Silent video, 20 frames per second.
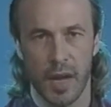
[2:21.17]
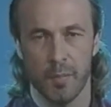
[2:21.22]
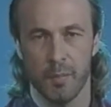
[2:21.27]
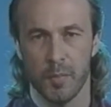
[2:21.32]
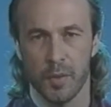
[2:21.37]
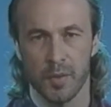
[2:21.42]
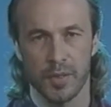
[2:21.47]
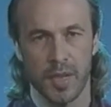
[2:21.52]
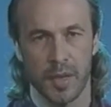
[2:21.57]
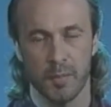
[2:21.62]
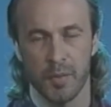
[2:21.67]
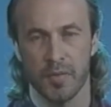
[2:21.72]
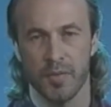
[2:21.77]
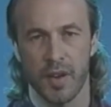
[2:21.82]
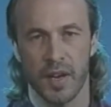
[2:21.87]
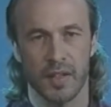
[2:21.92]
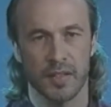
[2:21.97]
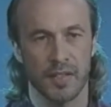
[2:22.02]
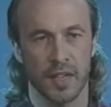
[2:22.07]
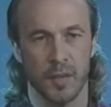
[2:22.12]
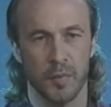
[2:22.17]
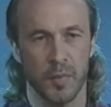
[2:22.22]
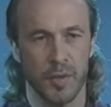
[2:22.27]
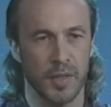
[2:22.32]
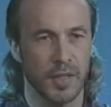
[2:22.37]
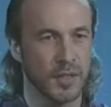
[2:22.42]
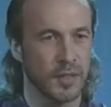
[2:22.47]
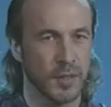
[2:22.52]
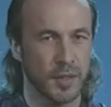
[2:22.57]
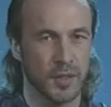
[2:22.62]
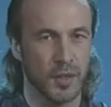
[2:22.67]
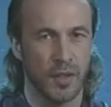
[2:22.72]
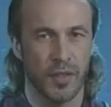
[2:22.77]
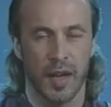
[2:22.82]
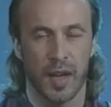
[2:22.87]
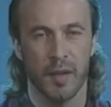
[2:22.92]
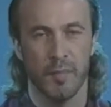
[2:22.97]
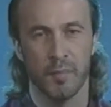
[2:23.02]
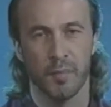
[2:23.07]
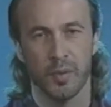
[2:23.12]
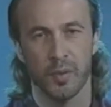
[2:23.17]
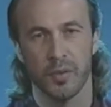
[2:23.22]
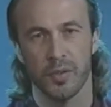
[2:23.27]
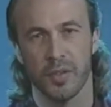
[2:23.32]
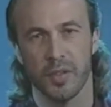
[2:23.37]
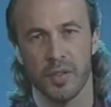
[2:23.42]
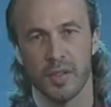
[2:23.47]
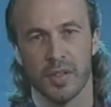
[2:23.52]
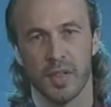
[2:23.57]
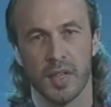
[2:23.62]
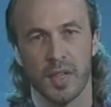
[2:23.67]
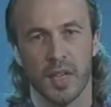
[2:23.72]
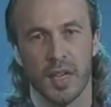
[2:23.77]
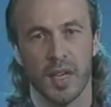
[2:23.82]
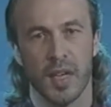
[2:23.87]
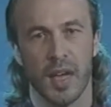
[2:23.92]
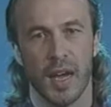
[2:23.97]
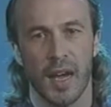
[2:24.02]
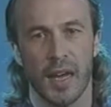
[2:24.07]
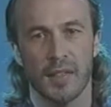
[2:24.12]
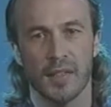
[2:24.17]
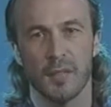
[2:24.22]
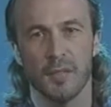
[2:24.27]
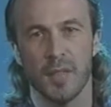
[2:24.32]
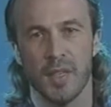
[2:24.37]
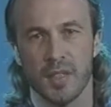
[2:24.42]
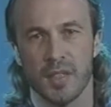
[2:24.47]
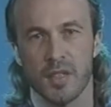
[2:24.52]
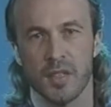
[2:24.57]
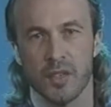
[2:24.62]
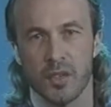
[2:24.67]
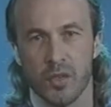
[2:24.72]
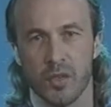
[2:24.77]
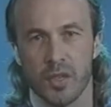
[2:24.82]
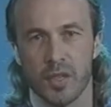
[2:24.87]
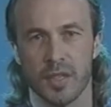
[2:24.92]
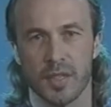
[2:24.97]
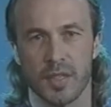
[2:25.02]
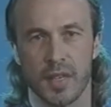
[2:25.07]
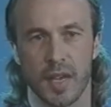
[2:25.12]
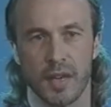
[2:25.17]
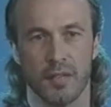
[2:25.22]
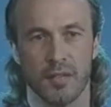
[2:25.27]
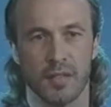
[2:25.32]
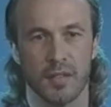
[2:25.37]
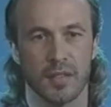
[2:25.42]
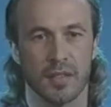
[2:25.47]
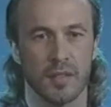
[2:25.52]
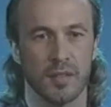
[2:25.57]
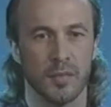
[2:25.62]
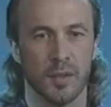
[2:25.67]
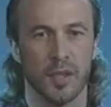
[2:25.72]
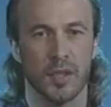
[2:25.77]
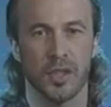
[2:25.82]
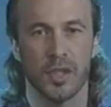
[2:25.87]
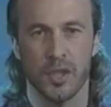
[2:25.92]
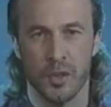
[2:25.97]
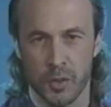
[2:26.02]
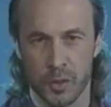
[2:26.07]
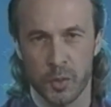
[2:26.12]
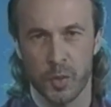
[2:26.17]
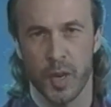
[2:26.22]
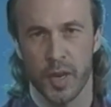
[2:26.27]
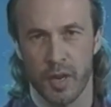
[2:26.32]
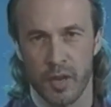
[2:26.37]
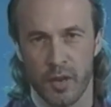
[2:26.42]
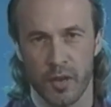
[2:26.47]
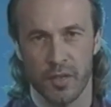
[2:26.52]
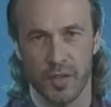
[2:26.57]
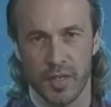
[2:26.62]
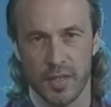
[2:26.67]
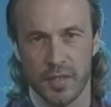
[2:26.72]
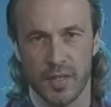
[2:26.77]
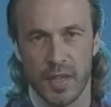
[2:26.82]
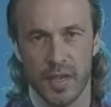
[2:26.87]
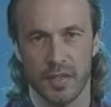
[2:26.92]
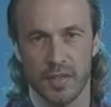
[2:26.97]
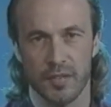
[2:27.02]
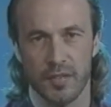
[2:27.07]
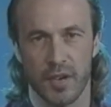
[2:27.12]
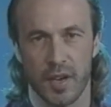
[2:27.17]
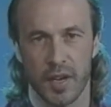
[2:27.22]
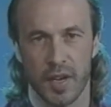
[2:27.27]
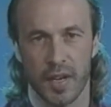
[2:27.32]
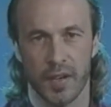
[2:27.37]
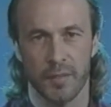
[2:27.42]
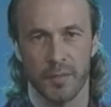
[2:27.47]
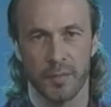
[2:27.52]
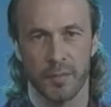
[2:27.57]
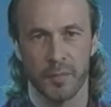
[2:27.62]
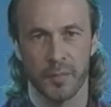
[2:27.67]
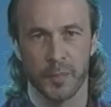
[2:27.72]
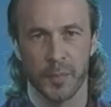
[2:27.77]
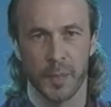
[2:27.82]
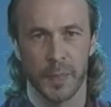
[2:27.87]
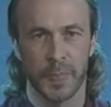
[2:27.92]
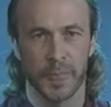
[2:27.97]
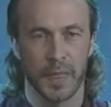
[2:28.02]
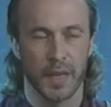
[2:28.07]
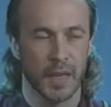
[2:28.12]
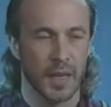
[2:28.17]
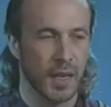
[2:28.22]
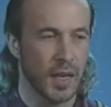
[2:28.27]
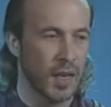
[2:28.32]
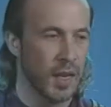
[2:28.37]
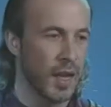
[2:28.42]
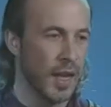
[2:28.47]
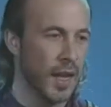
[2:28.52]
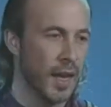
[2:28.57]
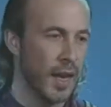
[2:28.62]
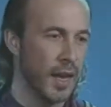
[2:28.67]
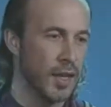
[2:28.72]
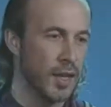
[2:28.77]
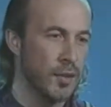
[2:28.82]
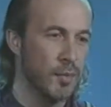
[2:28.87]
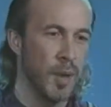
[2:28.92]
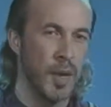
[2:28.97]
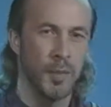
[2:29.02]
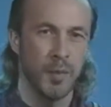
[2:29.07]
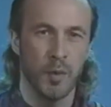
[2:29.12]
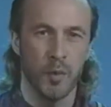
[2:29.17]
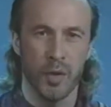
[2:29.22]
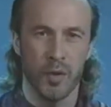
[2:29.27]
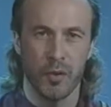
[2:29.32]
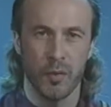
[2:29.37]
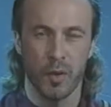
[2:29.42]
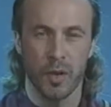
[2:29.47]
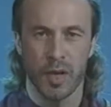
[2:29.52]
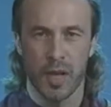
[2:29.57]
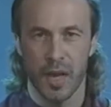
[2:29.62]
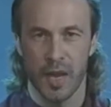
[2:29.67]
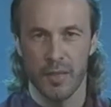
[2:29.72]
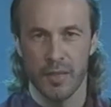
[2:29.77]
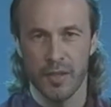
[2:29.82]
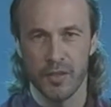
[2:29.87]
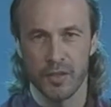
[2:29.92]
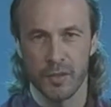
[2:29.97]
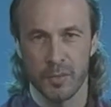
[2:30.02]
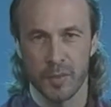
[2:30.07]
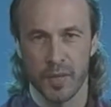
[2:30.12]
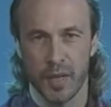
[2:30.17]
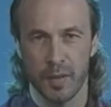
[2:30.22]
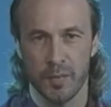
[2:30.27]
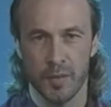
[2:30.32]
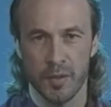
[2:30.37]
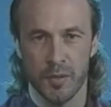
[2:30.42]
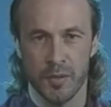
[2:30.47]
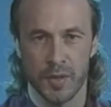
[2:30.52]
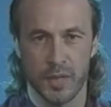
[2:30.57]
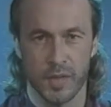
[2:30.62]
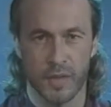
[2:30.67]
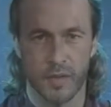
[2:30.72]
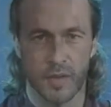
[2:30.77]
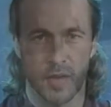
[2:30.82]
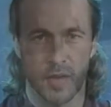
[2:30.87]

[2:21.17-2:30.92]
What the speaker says: Most amplifiers come with it, so it's not that important. And some decent chorus sounds, which are used quite a lot these days in reggae. You may be wondering what kind of instrument I'm using.